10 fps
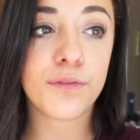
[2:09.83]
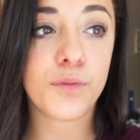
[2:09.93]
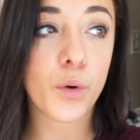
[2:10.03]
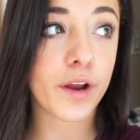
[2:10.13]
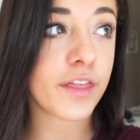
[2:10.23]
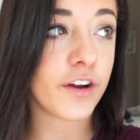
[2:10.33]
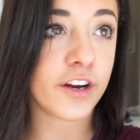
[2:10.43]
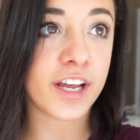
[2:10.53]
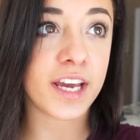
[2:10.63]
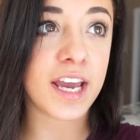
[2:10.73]
four
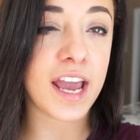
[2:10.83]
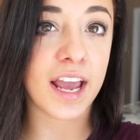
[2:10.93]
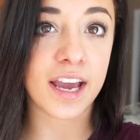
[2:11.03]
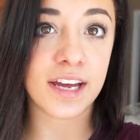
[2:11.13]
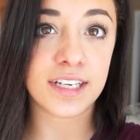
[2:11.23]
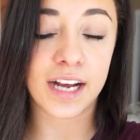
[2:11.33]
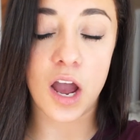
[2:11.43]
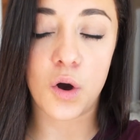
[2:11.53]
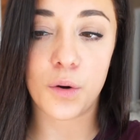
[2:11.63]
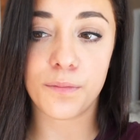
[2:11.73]
thirty, and I
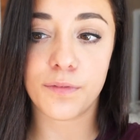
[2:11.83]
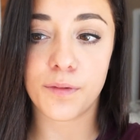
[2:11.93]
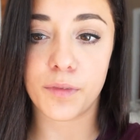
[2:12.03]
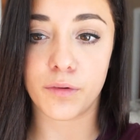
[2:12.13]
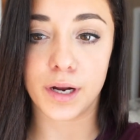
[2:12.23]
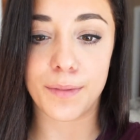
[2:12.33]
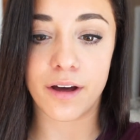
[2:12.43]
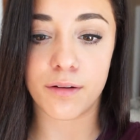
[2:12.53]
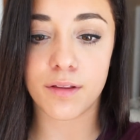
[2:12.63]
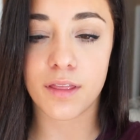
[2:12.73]
got home from the rink
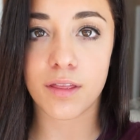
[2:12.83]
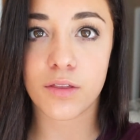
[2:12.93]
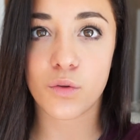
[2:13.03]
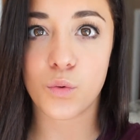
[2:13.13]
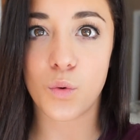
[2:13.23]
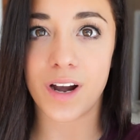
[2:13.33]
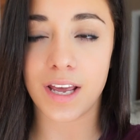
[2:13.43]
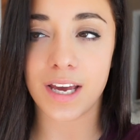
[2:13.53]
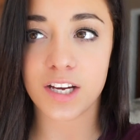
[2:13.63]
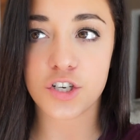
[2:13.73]
about
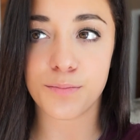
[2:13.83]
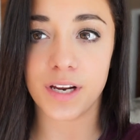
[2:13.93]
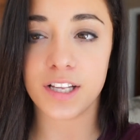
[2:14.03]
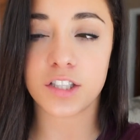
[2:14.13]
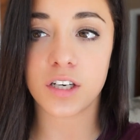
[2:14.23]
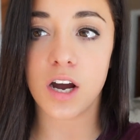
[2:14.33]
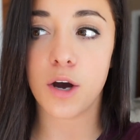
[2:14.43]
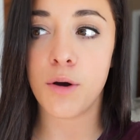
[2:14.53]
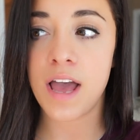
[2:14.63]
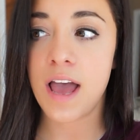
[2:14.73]
twenty-ish minutes
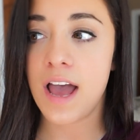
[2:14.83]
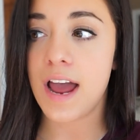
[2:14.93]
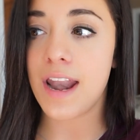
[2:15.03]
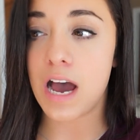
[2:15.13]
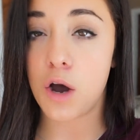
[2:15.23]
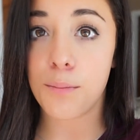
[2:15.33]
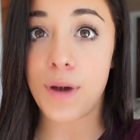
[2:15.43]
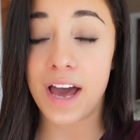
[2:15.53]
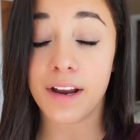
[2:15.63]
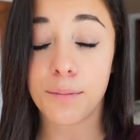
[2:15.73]
ago, and now I'm
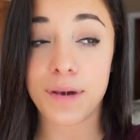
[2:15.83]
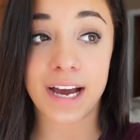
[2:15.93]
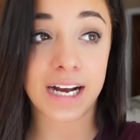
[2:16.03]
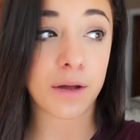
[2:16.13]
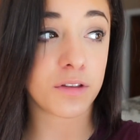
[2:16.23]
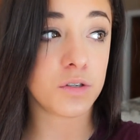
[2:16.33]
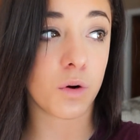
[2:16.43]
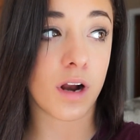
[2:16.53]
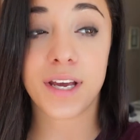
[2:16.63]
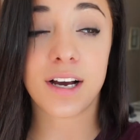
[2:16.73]
heading back out the
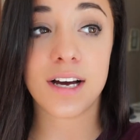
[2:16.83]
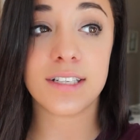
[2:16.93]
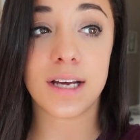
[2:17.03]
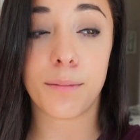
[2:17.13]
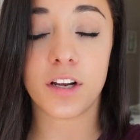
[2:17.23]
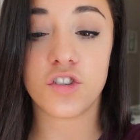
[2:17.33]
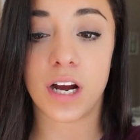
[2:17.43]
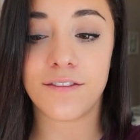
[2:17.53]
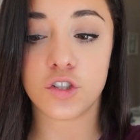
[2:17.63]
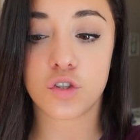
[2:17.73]
door because I'm going to
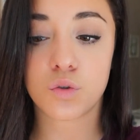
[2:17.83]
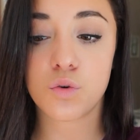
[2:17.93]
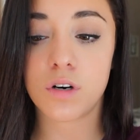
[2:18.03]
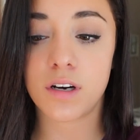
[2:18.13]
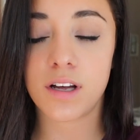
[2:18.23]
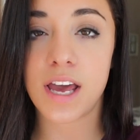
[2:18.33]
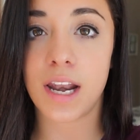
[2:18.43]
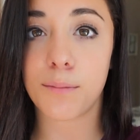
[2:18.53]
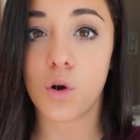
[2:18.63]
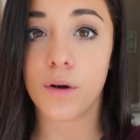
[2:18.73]
drive to school
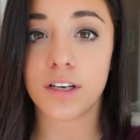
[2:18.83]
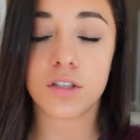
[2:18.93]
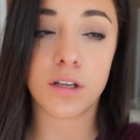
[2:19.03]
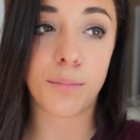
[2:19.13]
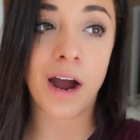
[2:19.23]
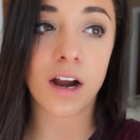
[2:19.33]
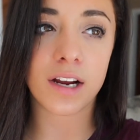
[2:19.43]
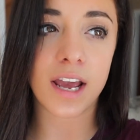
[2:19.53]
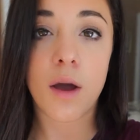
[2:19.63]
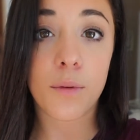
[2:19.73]
and I'm going to the
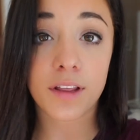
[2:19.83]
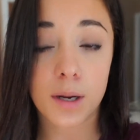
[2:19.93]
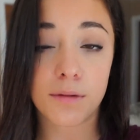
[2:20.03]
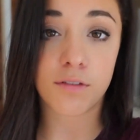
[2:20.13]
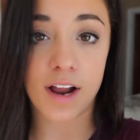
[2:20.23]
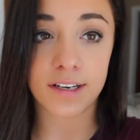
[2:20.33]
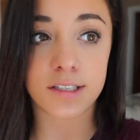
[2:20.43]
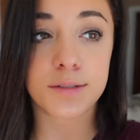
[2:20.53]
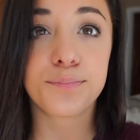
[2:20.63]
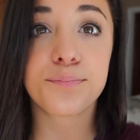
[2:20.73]
park with a couple friends.